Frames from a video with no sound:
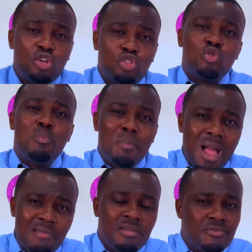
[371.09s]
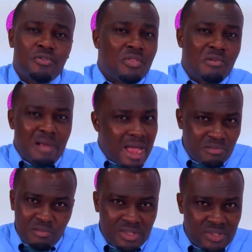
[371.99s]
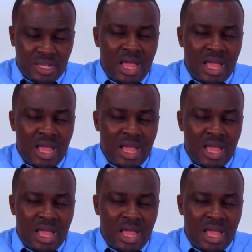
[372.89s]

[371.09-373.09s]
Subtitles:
to marry for the right reason.